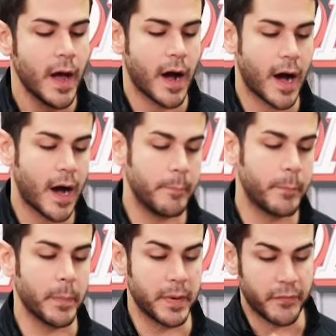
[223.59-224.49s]

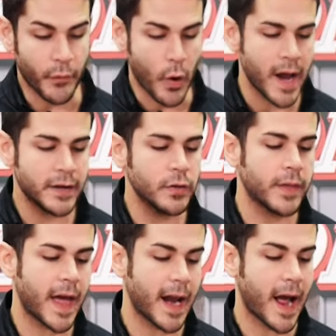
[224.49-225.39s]
But before I do
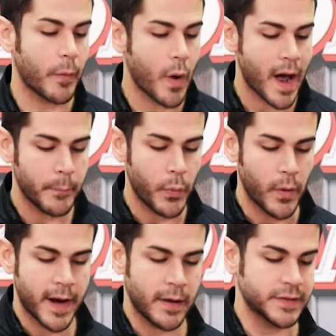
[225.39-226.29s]
that, I want to
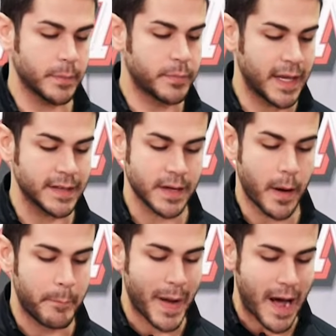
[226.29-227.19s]
point out some things
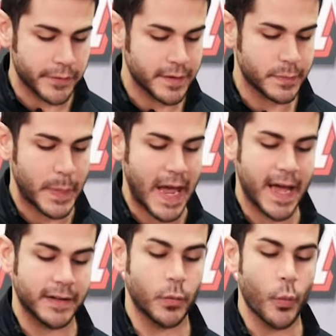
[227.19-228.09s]
about this
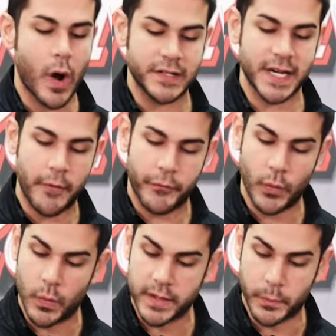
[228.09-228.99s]
bag to watch out
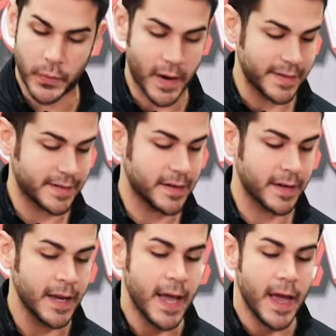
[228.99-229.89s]
for when you're pressing.